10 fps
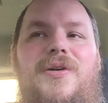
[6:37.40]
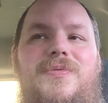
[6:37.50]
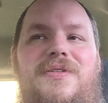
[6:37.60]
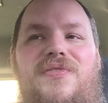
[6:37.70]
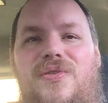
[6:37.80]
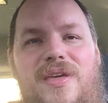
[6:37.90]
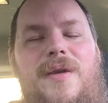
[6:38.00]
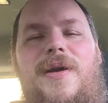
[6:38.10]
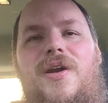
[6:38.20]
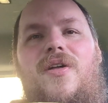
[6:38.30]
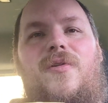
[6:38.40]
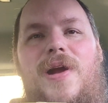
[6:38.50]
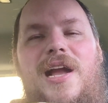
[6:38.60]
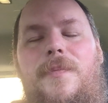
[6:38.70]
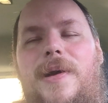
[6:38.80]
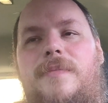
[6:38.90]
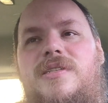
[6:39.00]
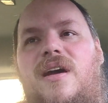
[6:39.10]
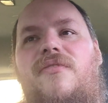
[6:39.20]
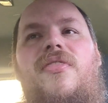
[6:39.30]
you know, if you think about all the rocket pop
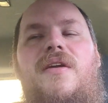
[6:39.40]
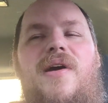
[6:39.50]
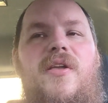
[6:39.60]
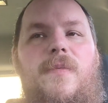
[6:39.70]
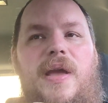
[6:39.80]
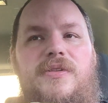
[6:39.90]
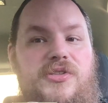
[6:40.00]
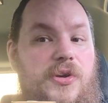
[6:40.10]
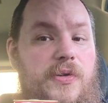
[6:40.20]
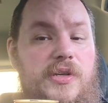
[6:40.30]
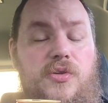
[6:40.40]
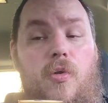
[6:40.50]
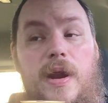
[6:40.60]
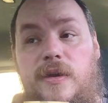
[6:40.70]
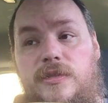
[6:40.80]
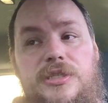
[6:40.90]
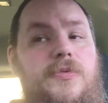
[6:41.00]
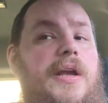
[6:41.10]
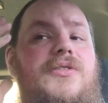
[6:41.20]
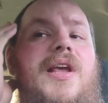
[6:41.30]
stuff, they've either been sodas or energy
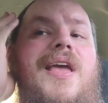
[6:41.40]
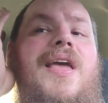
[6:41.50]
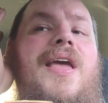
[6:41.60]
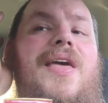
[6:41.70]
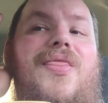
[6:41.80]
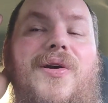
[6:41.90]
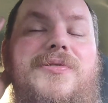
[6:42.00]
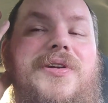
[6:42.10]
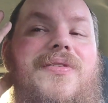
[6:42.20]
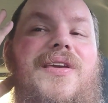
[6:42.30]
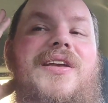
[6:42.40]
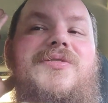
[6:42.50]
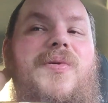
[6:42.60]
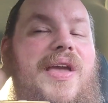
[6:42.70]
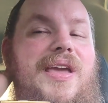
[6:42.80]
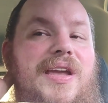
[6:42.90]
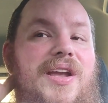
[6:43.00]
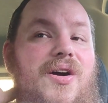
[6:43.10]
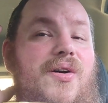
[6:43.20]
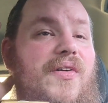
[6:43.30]
drinks. Those are things where they can
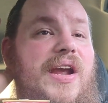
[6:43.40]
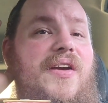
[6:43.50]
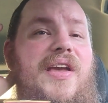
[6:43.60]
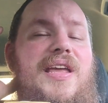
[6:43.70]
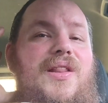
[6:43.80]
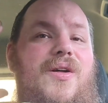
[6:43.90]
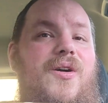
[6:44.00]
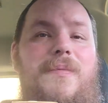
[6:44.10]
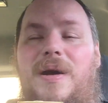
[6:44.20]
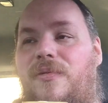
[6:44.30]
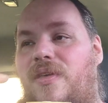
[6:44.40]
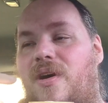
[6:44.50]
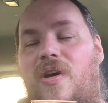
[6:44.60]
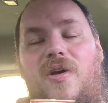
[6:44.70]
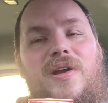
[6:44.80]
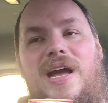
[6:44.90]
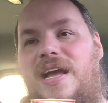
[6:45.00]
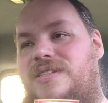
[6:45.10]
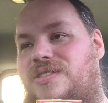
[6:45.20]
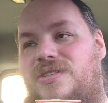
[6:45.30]
go over there, they can load them up with all
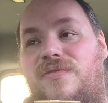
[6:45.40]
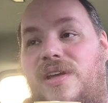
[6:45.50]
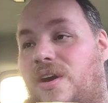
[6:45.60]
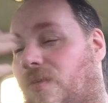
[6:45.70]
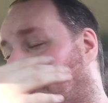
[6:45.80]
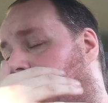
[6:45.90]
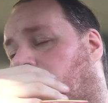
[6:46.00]
kinds of, you know,